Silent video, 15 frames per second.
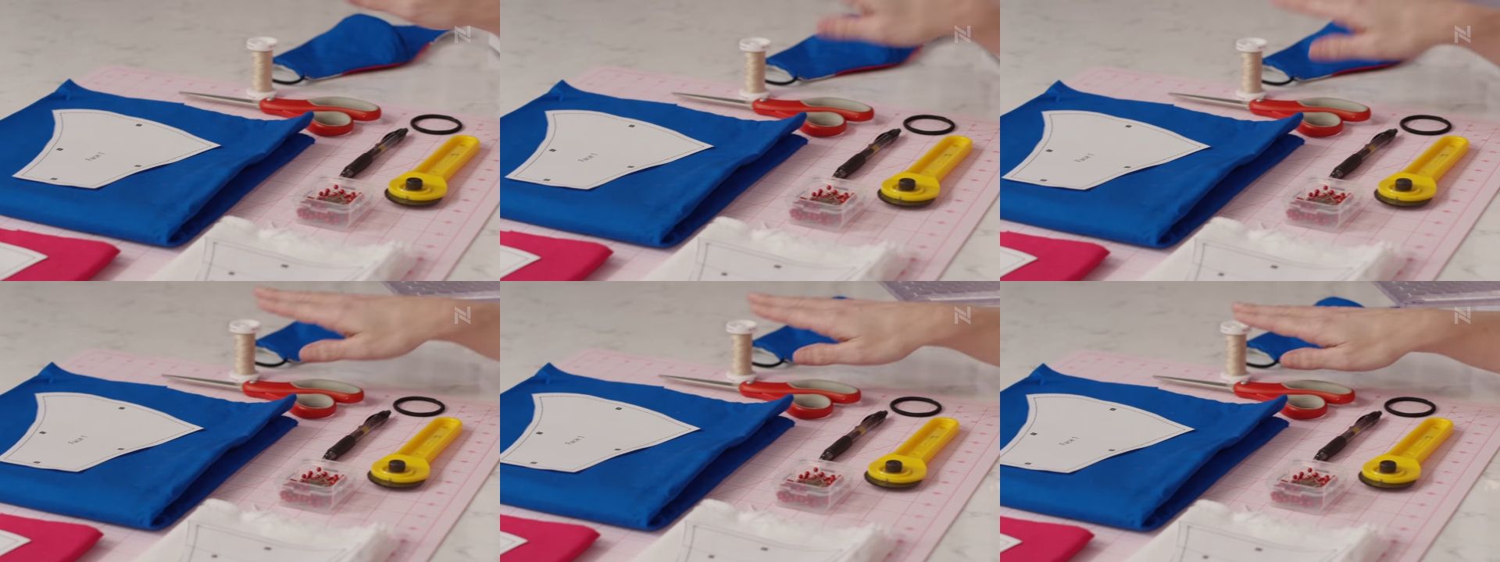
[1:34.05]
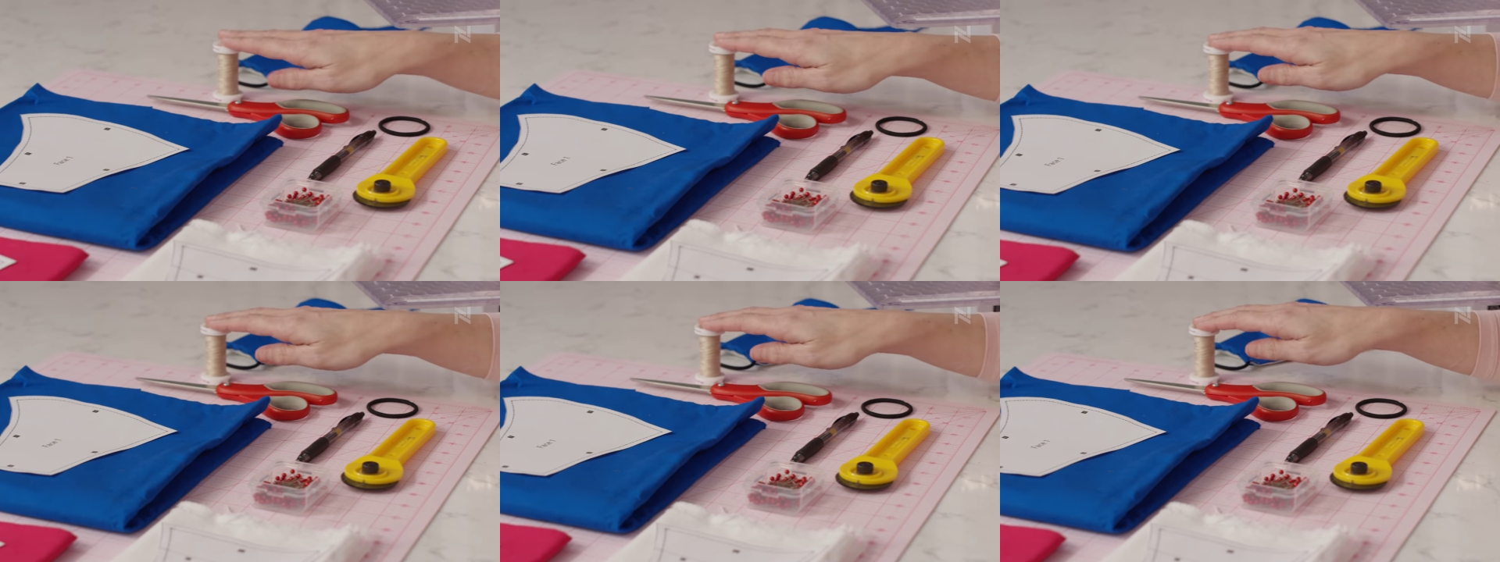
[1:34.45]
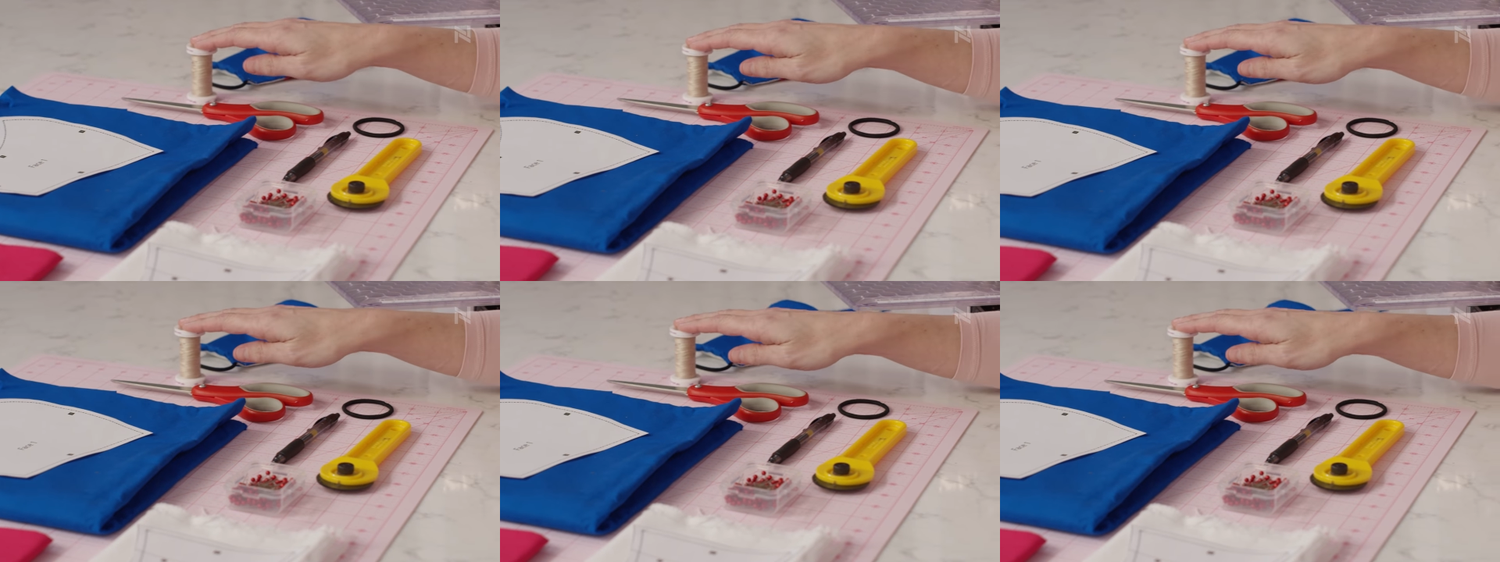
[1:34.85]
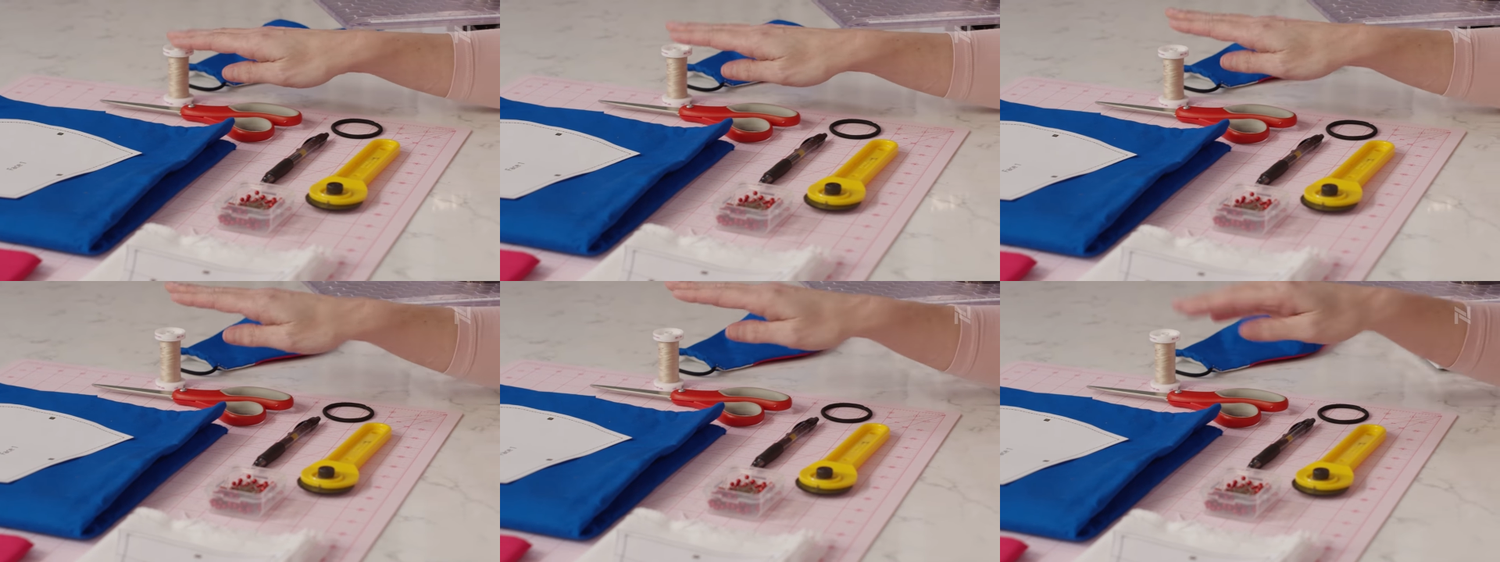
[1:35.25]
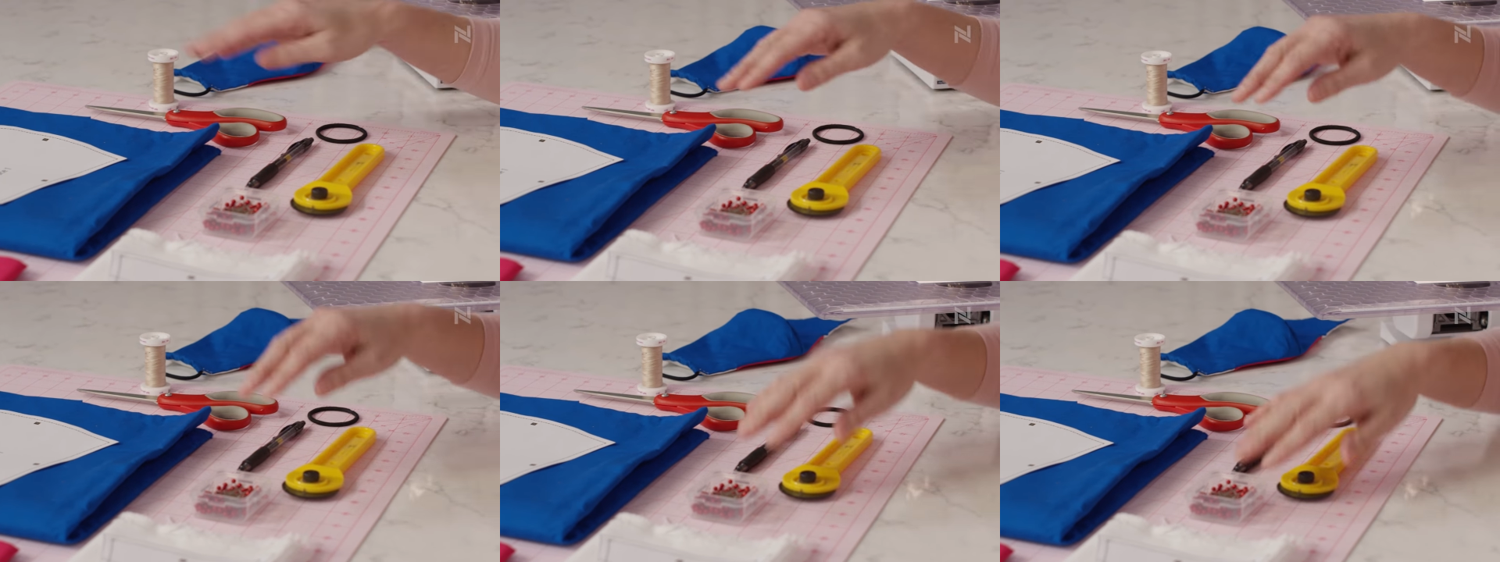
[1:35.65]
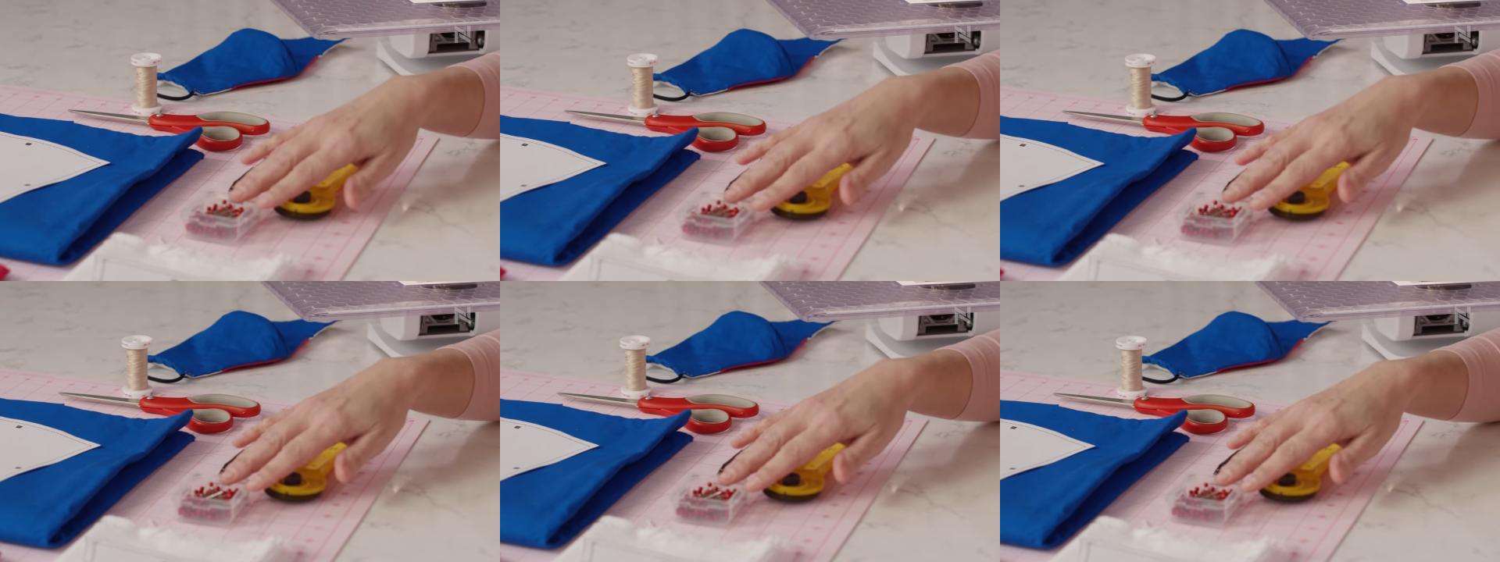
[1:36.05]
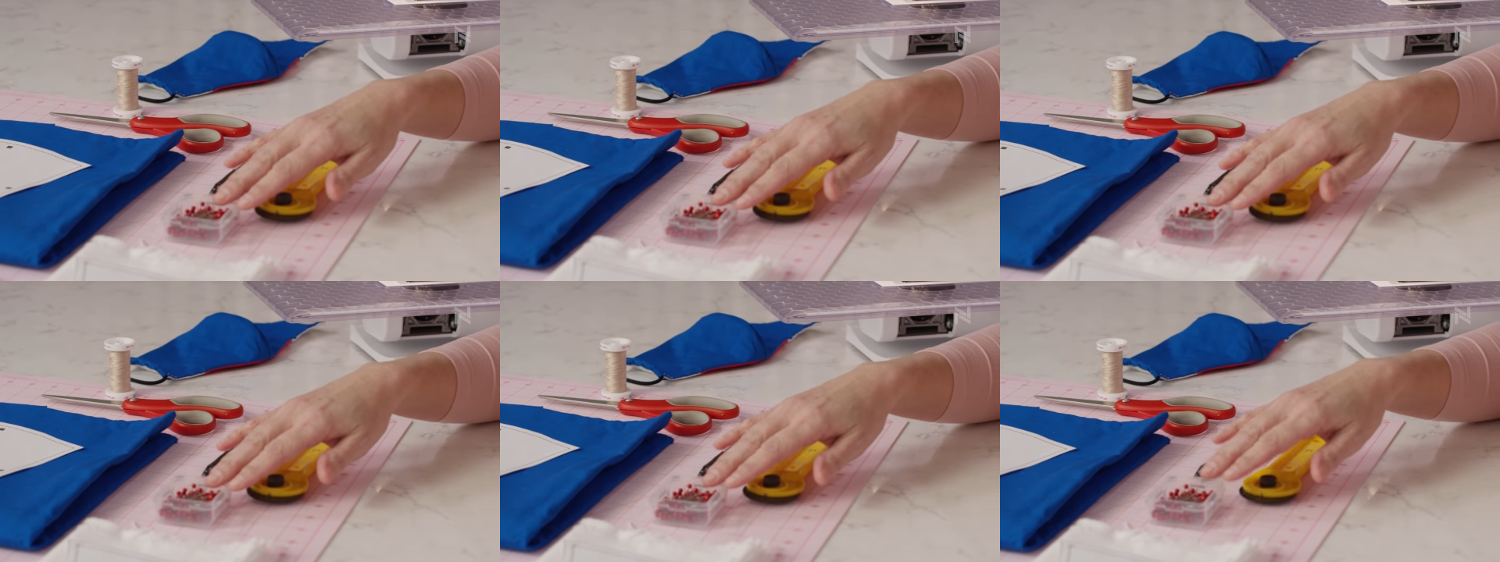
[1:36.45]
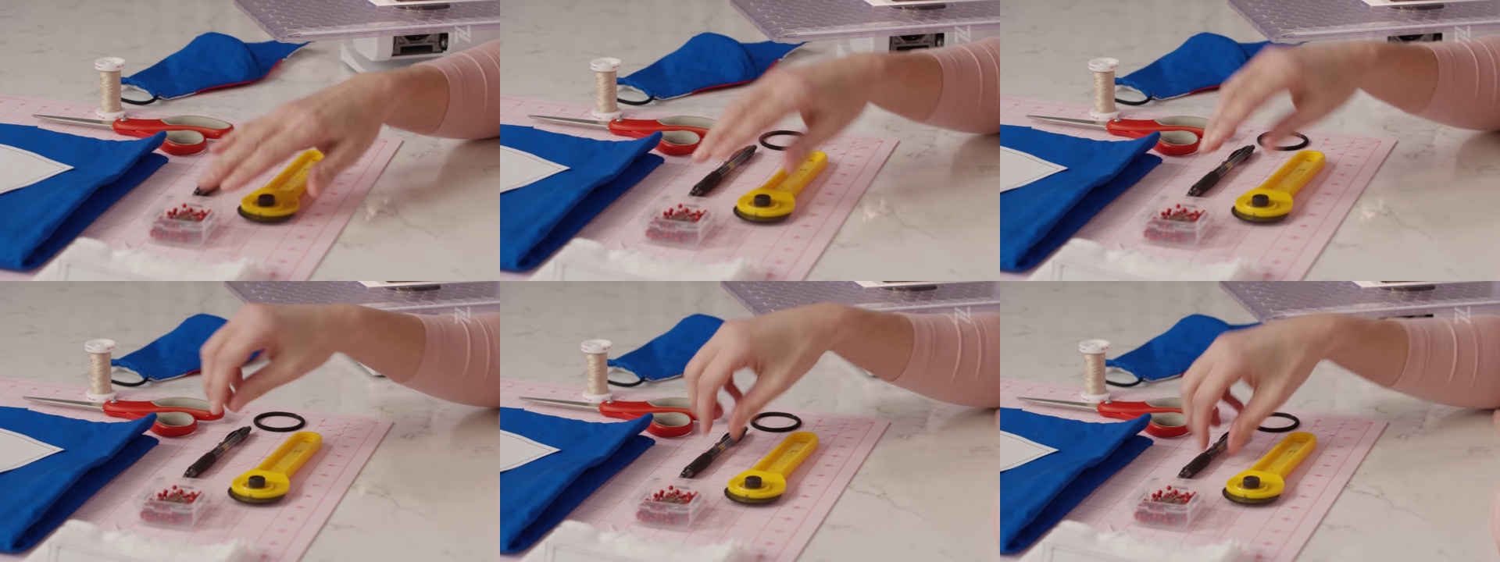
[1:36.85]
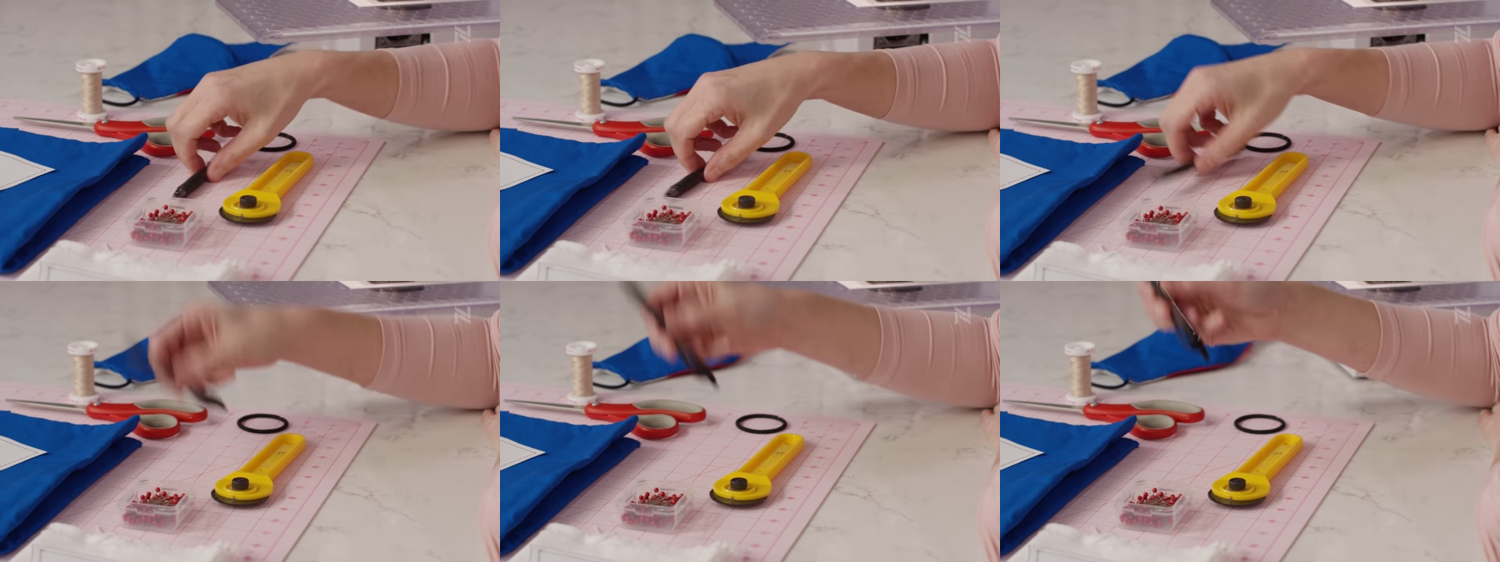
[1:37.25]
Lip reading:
Nobody's mouth can be seen.